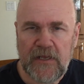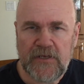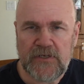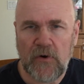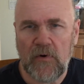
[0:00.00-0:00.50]

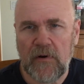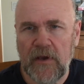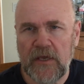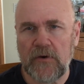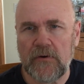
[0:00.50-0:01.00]
So what do I
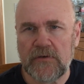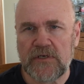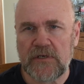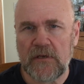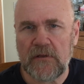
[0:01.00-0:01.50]

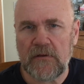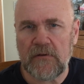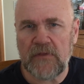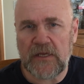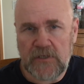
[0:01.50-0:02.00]
use
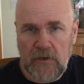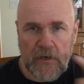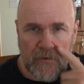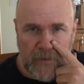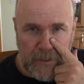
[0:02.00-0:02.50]
that's good
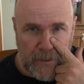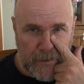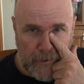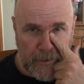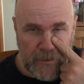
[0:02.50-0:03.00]
in the wind?
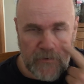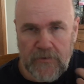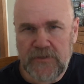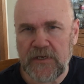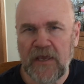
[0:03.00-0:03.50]
I
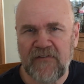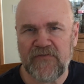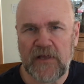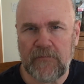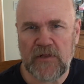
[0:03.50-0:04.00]
use a
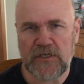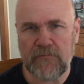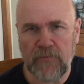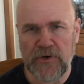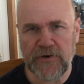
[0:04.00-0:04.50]
flameless
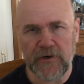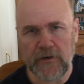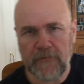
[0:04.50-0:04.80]
burner,